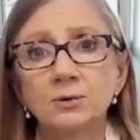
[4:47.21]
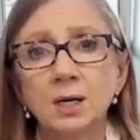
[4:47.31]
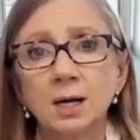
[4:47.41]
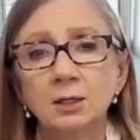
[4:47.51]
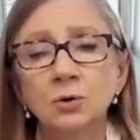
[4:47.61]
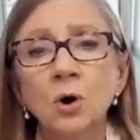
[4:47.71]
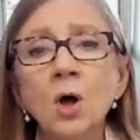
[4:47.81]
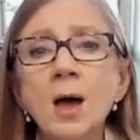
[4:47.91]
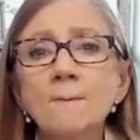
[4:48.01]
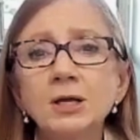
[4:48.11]

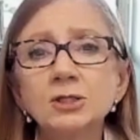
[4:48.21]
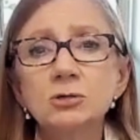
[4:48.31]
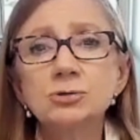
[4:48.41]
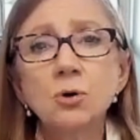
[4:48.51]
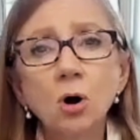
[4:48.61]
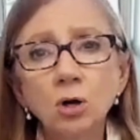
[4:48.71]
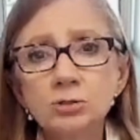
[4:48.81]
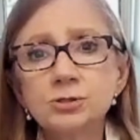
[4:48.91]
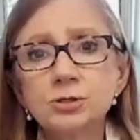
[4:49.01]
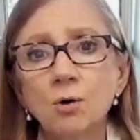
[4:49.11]
Ricardo. But there's
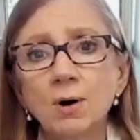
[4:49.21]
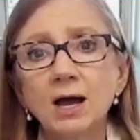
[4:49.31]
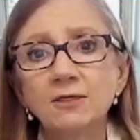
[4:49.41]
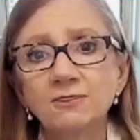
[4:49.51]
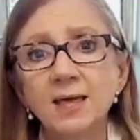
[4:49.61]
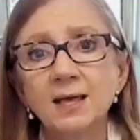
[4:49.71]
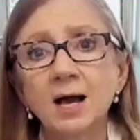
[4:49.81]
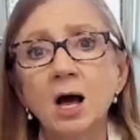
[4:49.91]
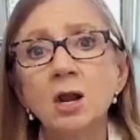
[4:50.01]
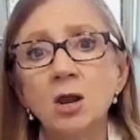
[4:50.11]
also, I
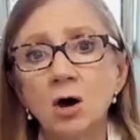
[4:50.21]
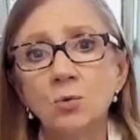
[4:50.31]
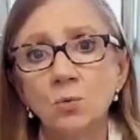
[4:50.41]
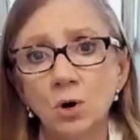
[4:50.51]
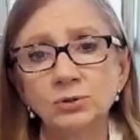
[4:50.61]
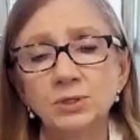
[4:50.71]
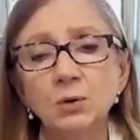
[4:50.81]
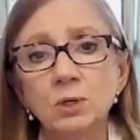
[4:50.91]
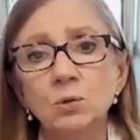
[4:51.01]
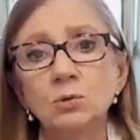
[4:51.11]
think, a lot of work
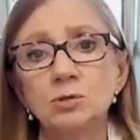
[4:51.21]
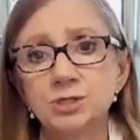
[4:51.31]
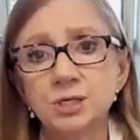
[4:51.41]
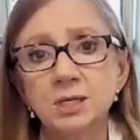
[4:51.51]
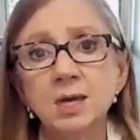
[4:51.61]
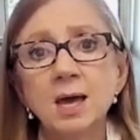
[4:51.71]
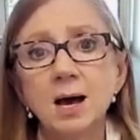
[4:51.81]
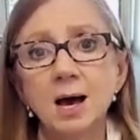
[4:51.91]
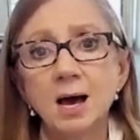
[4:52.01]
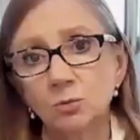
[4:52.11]
that we will see
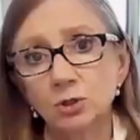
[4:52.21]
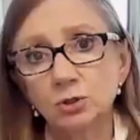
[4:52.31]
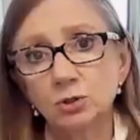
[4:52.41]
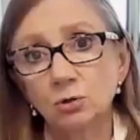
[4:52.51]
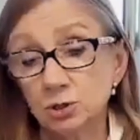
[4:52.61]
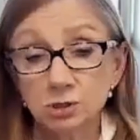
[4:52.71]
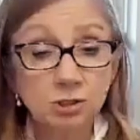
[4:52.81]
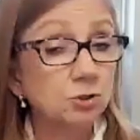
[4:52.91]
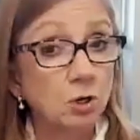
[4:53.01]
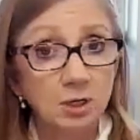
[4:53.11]
in the WTO
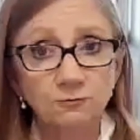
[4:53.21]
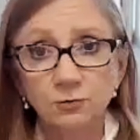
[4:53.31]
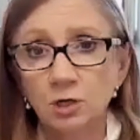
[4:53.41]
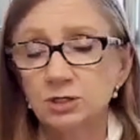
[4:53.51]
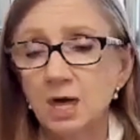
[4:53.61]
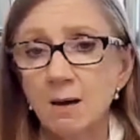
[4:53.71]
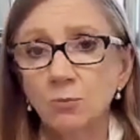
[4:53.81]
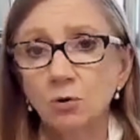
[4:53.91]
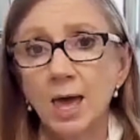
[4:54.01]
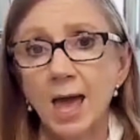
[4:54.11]
just started, for
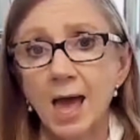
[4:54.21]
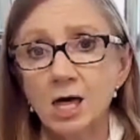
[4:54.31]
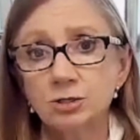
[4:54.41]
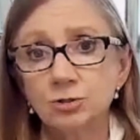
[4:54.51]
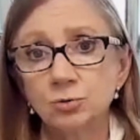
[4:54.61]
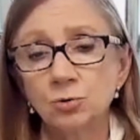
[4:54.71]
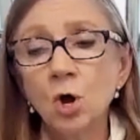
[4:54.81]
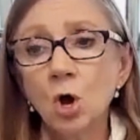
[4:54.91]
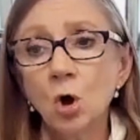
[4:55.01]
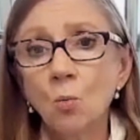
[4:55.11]
example, as
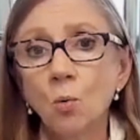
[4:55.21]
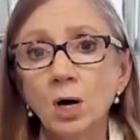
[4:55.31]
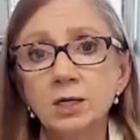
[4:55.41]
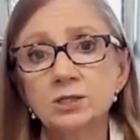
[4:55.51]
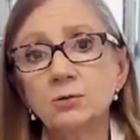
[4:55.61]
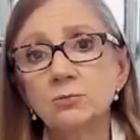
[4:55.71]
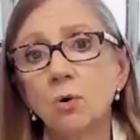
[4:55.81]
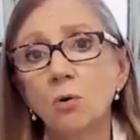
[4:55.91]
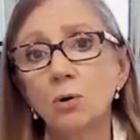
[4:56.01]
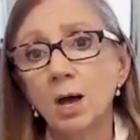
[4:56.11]
to what is the
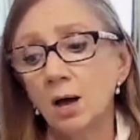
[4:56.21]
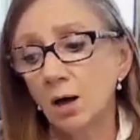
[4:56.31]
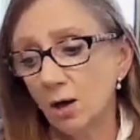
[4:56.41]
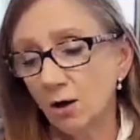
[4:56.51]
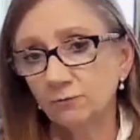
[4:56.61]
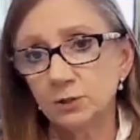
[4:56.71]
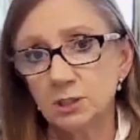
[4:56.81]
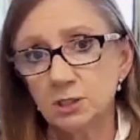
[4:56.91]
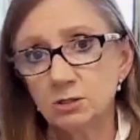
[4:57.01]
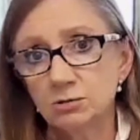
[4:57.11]
role of
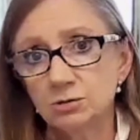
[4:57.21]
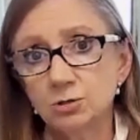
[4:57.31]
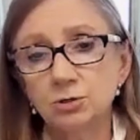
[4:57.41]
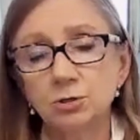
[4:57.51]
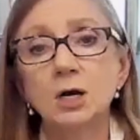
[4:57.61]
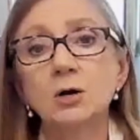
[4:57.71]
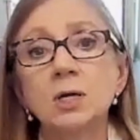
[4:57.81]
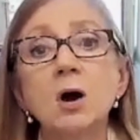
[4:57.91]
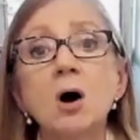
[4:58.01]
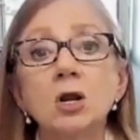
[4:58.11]
the circular
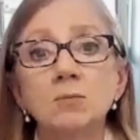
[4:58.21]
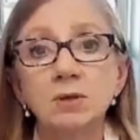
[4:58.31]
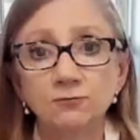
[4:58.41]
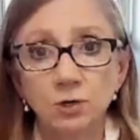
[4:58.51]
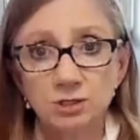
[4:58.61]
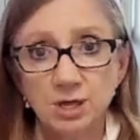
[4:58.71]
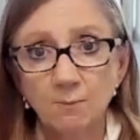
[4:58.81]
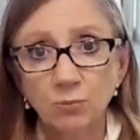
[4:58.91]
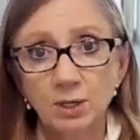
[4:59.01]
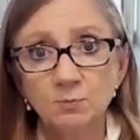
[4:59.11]
economy, for
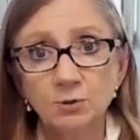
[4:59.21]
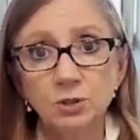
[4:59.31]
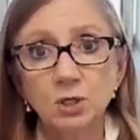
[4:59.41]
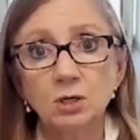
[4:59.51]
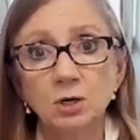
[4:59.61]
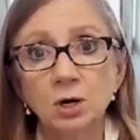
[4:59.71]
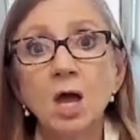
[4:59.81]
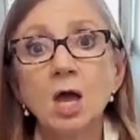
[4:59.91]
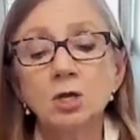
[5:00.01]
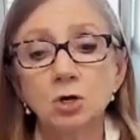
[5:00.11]
example, in
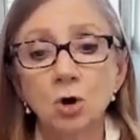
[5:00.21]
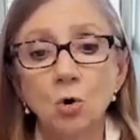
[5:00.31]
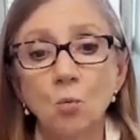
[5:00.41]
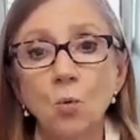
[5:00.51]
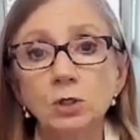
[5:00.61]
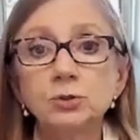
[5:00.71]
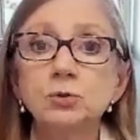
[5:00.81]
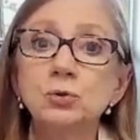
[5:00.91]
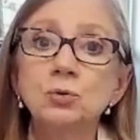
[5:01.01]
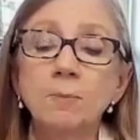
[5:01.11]
particular, what
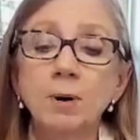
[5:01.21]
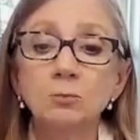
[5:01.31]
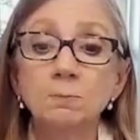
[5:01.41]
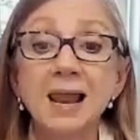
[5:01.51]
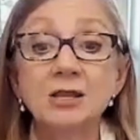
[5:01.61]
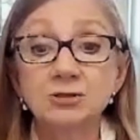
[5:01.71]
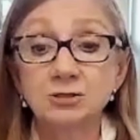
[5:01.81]
to do about